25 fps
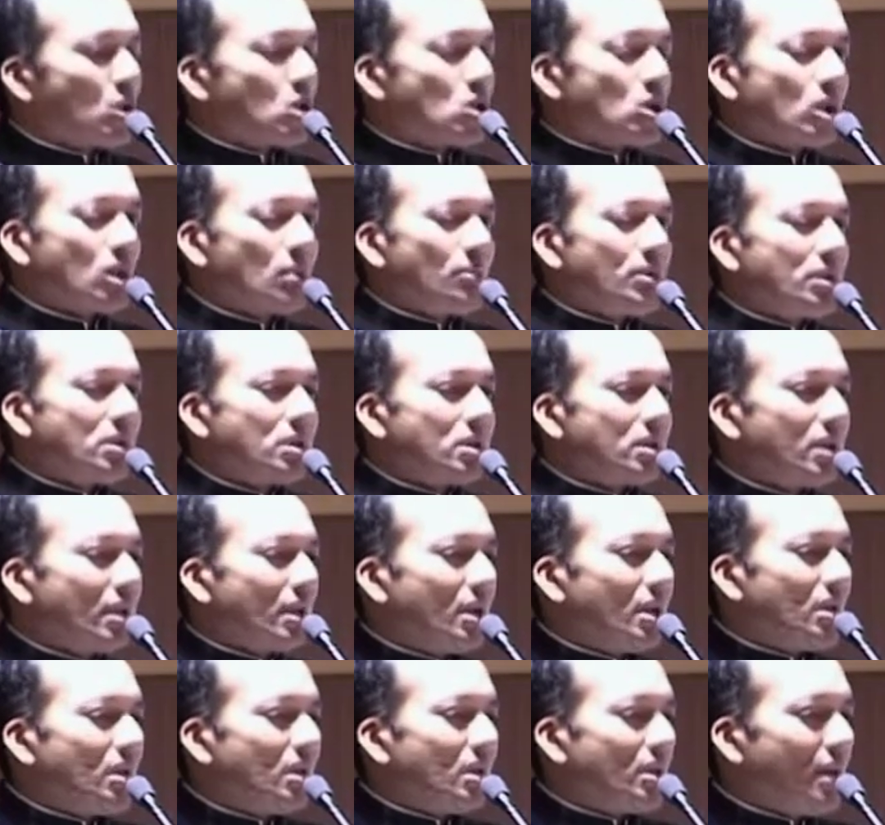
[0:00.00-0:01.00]
also committed
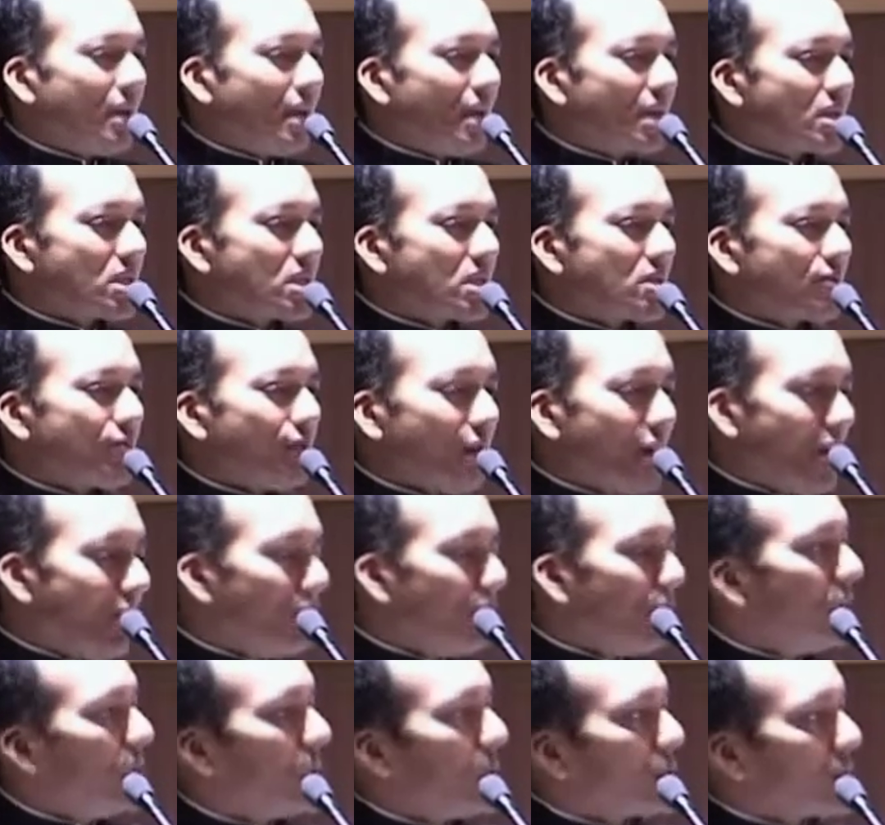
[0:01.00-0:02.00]
that in the next
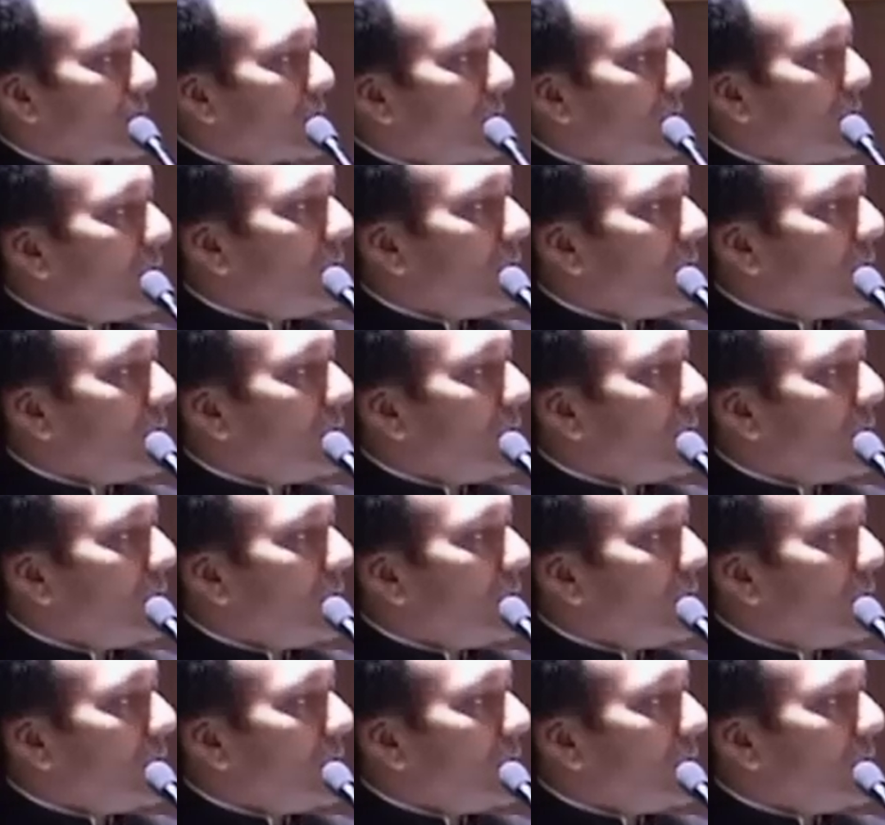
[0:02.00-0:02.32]
five years